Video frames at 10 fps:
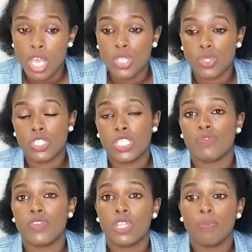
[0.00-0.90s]
So it is
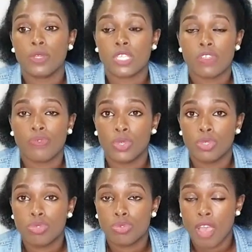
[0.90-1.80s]
very important for
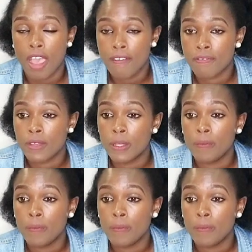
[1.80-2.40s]
you to have